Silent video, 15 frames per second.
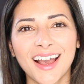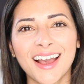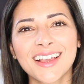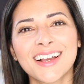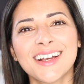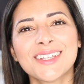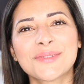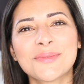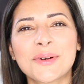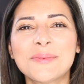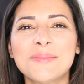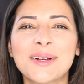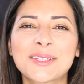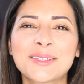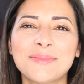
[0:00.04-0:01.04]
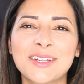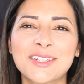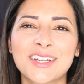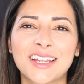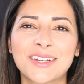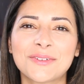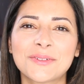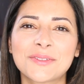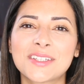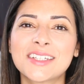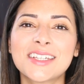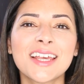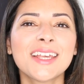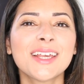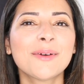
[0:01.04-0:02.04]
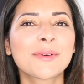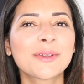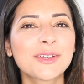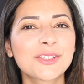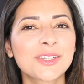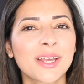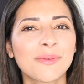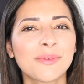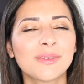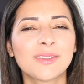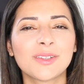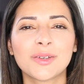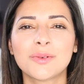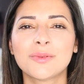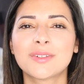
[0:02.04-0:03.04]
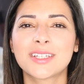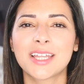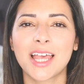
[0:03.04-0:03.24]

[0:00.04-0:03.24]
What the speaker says: Hi guys, welcome back to my channel. Today I'm going to share with you